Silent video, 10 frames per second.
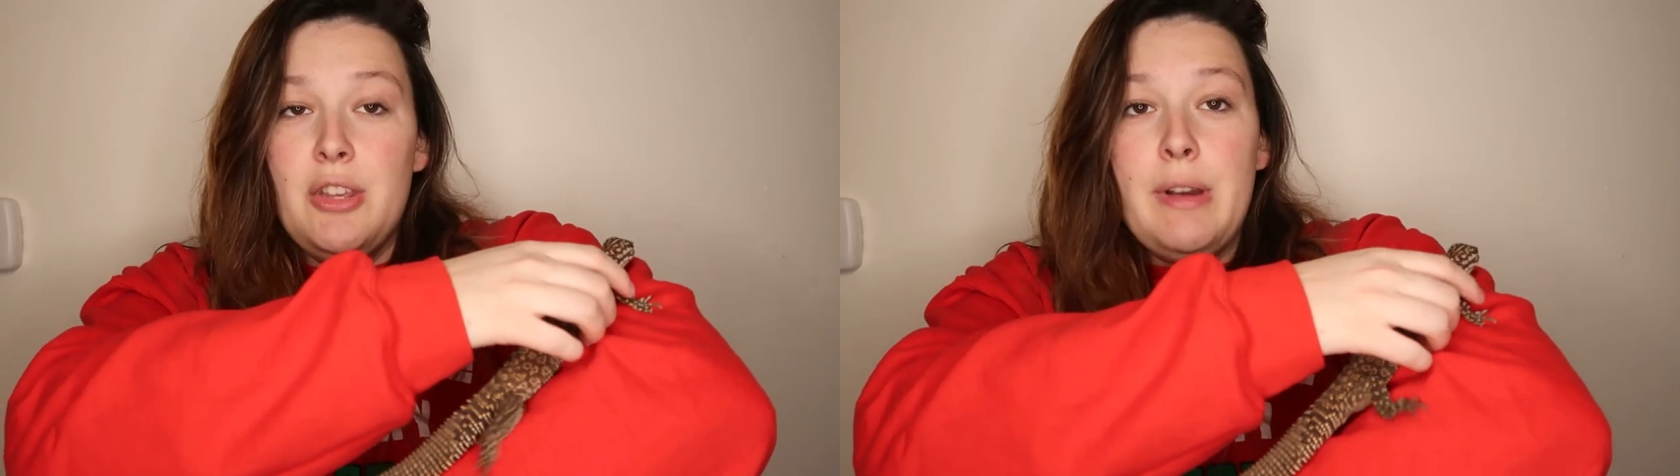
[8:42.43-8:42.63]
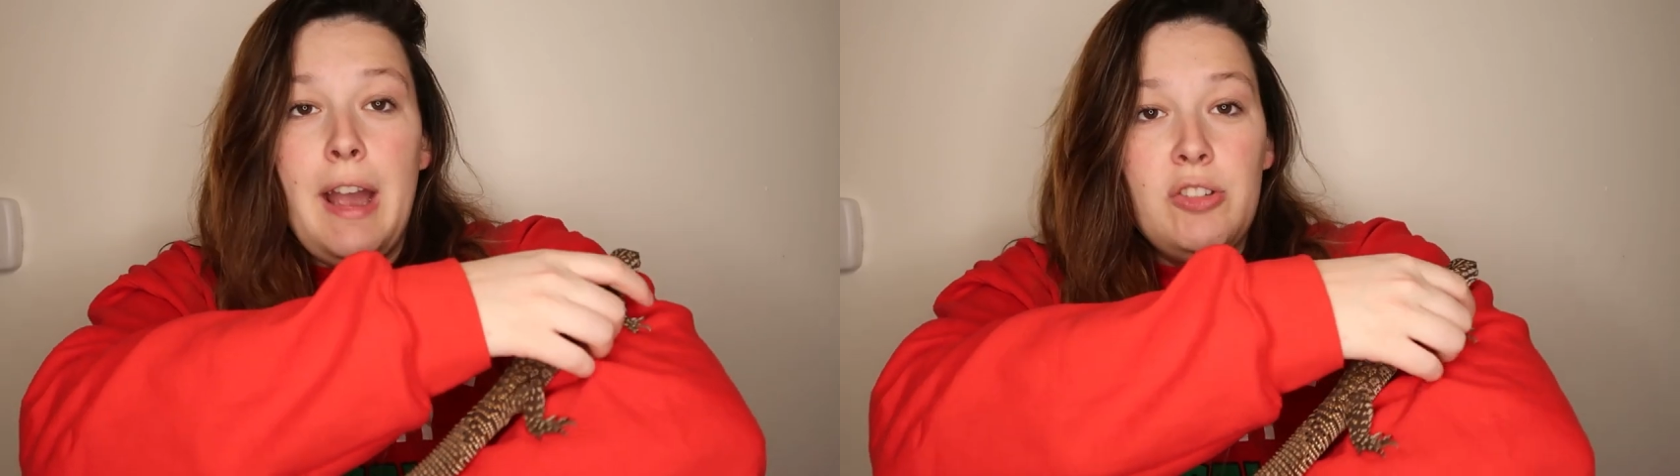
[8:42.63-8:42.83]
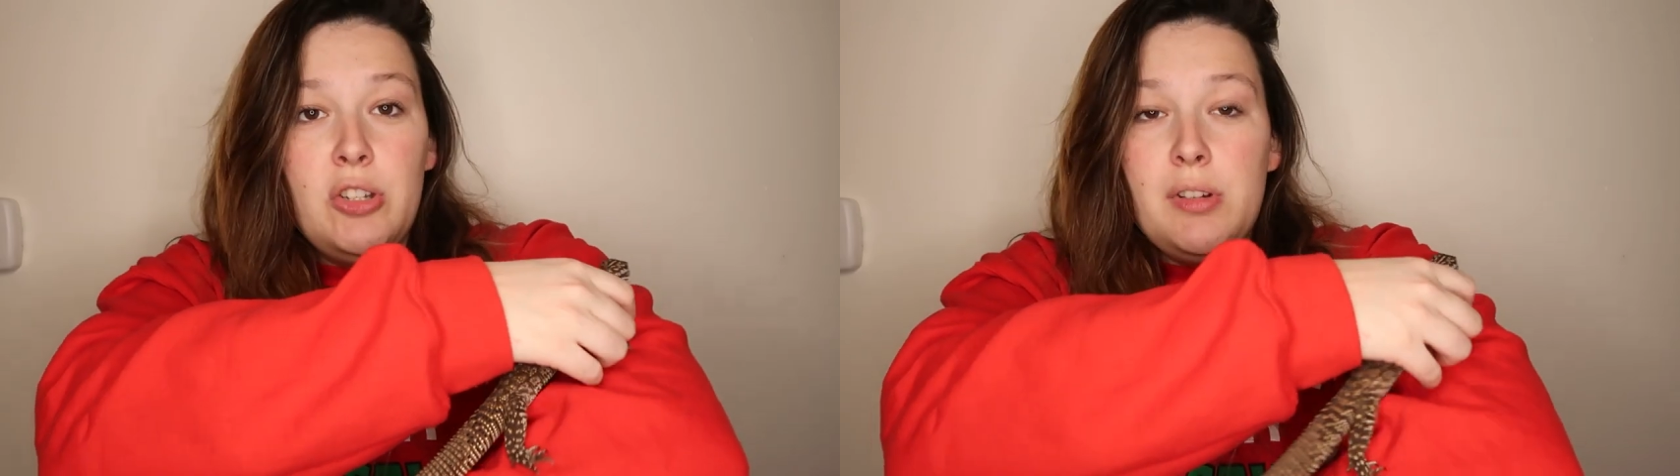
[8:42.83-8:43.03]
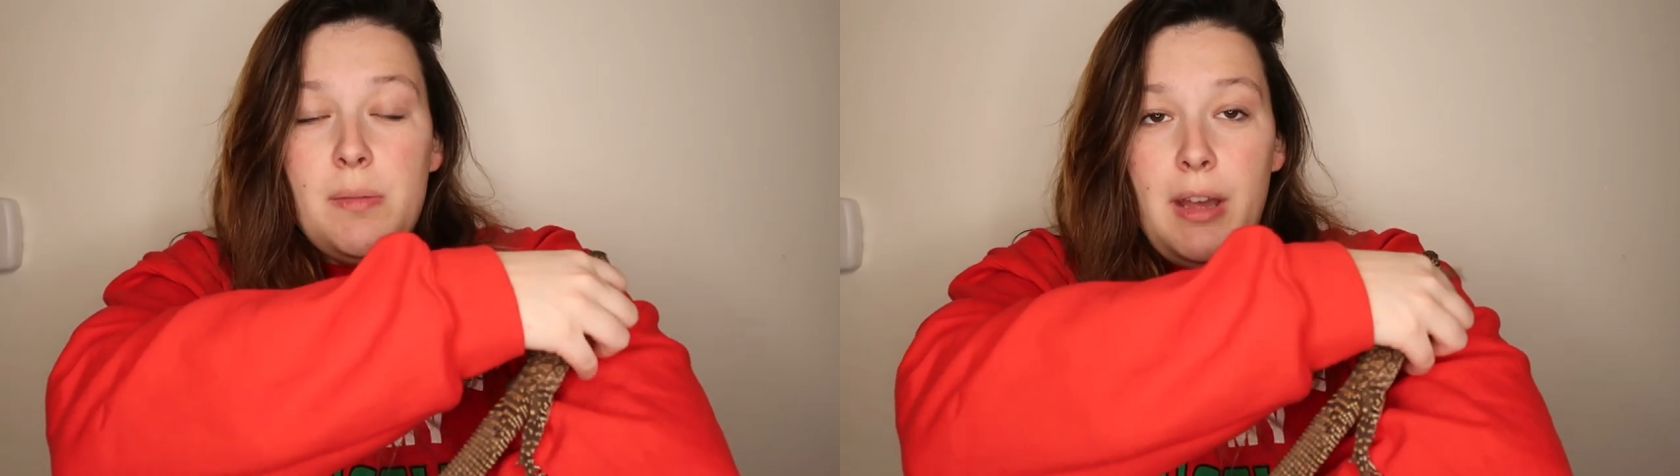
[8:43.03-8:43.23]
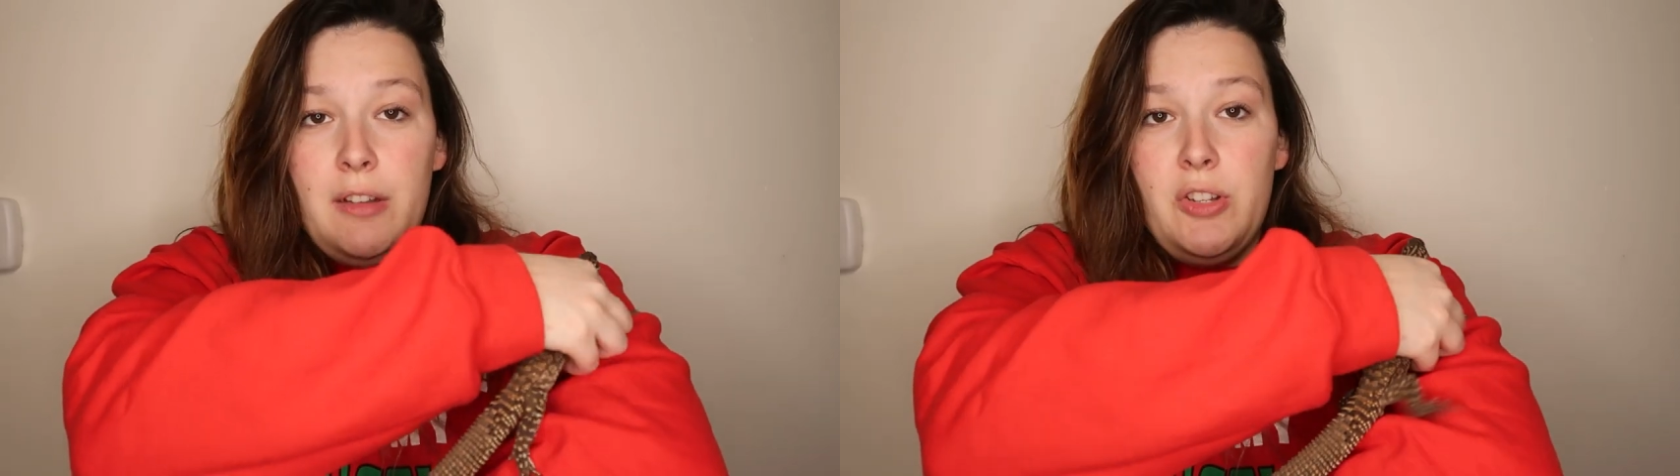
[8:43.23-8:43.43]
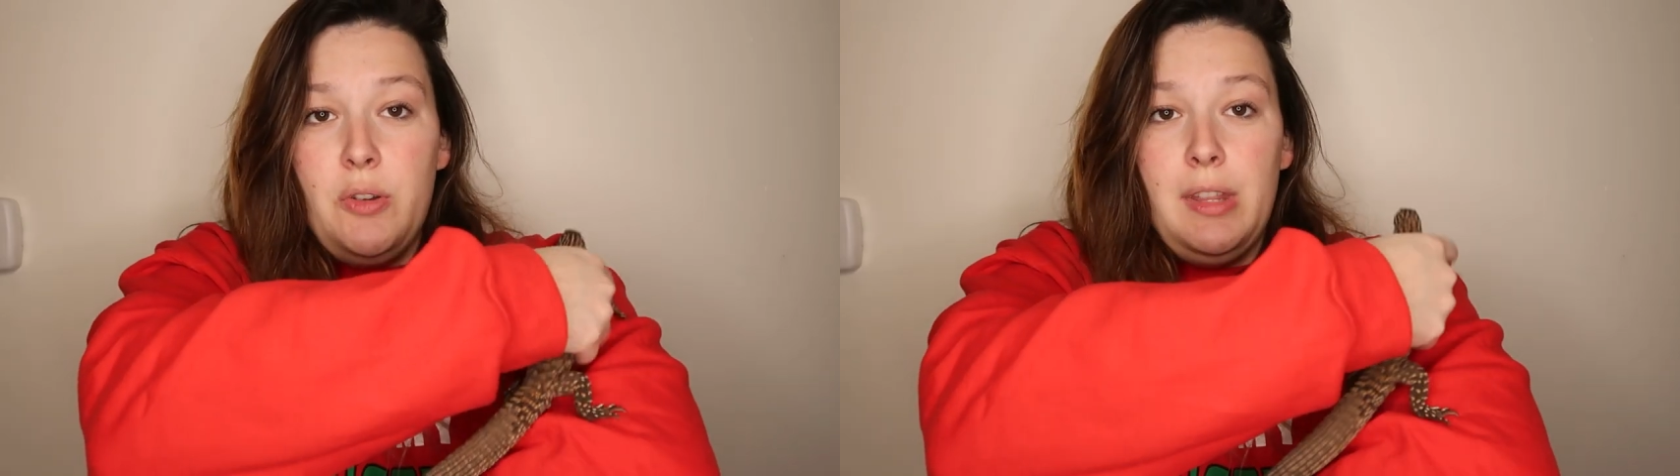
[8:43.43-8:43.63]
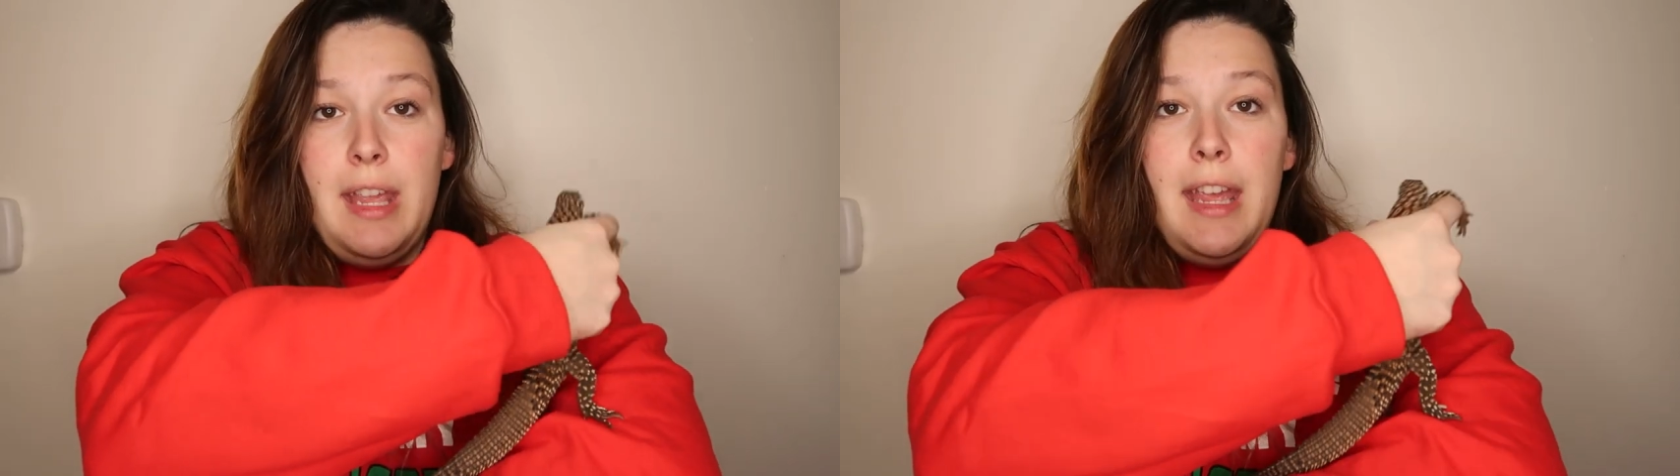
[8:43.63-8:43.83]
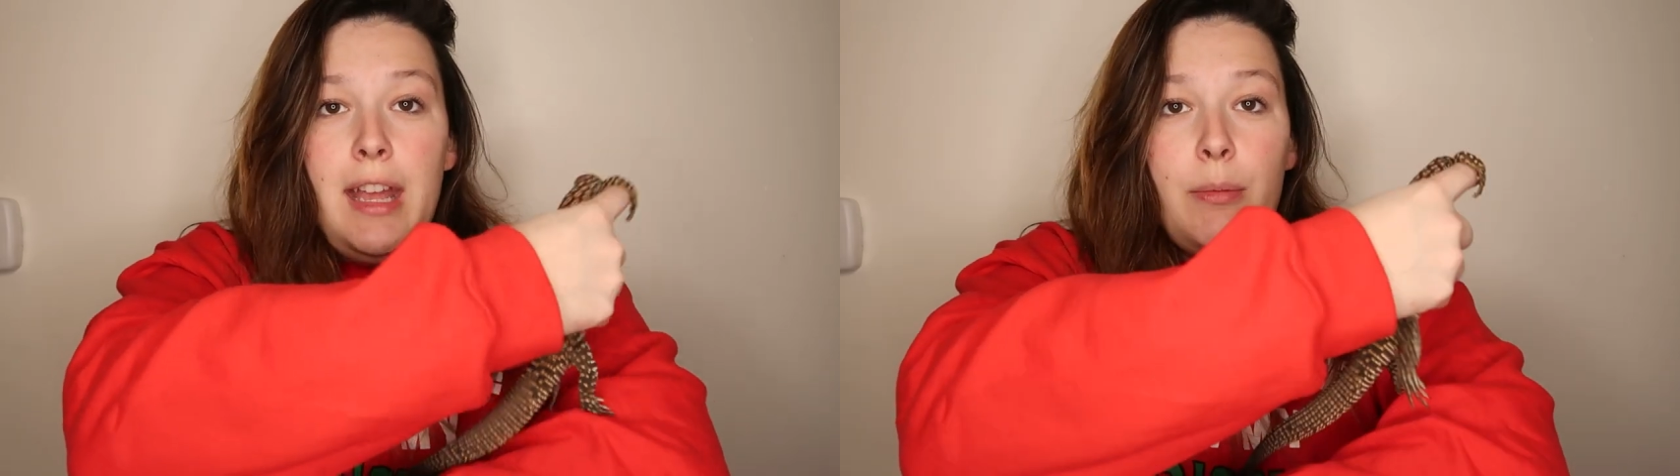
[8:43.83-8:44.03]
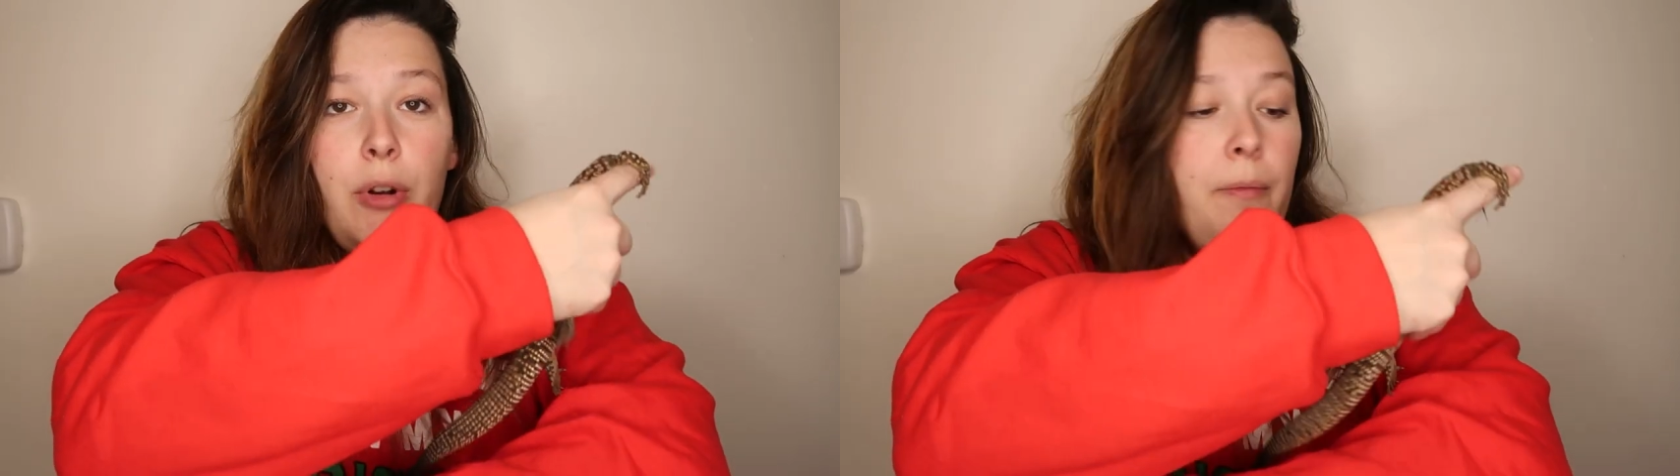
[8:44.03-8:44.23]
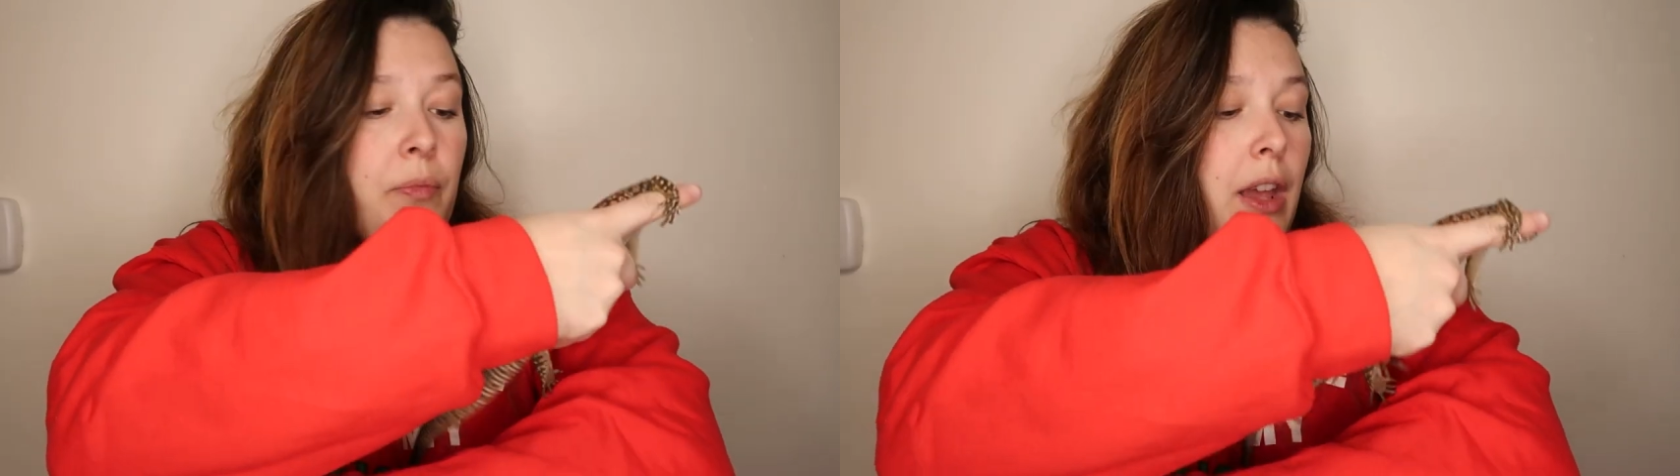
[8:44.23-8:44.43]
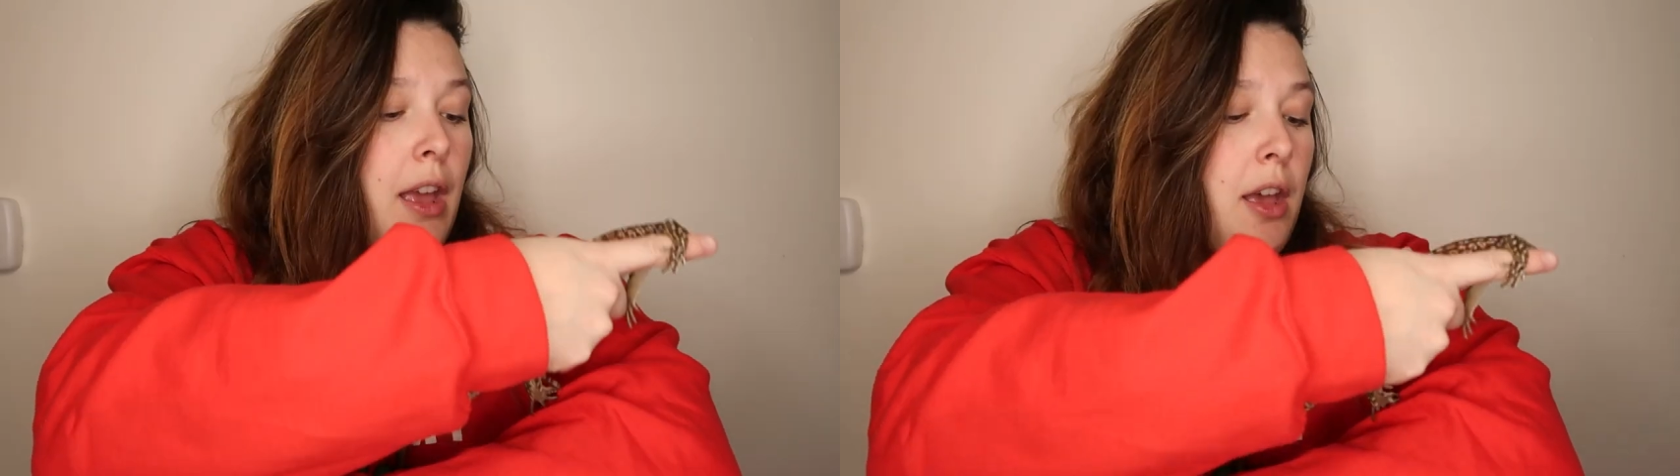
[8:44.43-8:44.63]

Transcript: You have to do what's best for you and the animal.